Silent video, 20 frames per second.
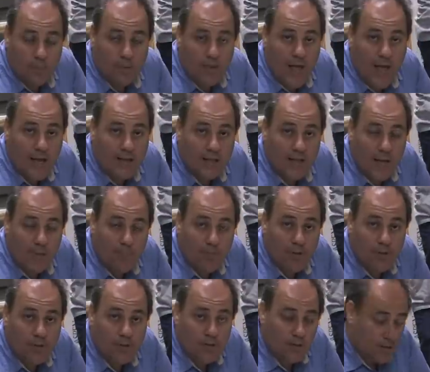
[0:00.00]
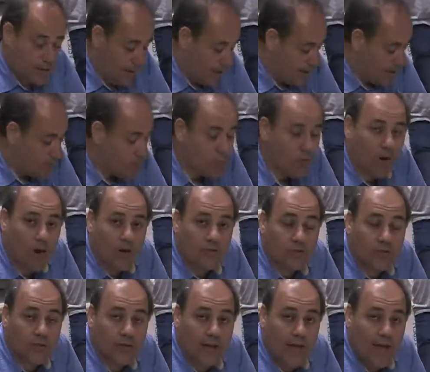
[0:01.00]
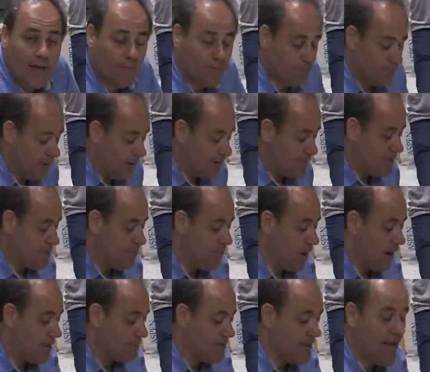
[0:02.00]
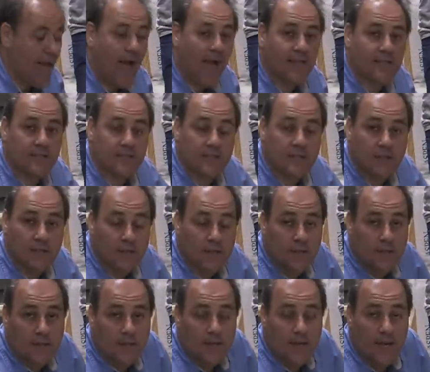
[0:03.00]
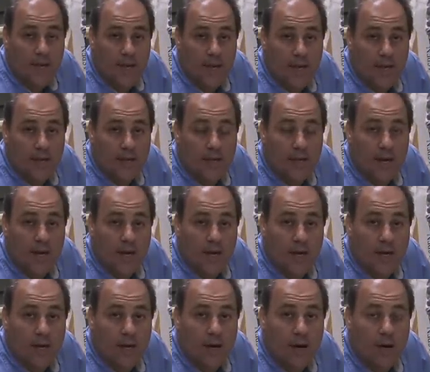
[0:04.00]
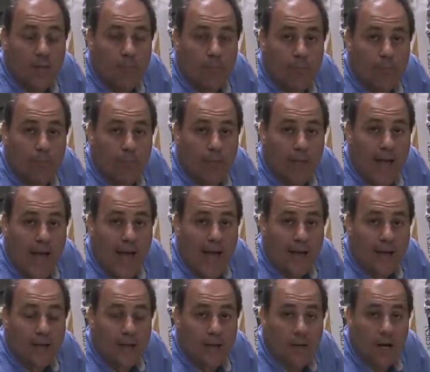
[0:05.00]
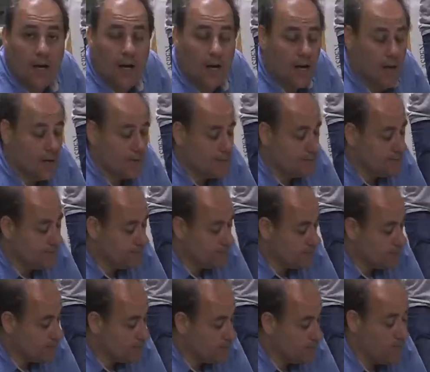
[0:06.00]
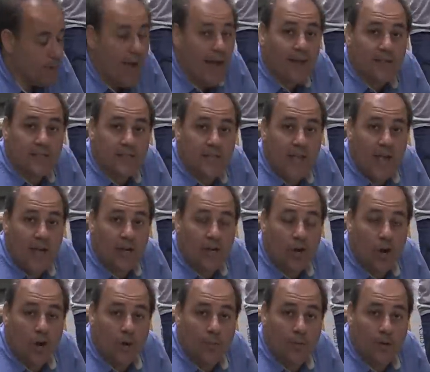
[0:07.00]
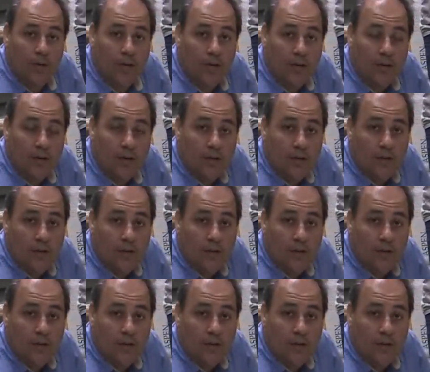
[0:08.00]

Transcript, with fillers: a black leopard, and we're also going to have baby bobcats and uh, a black uh, Pakistan cobra.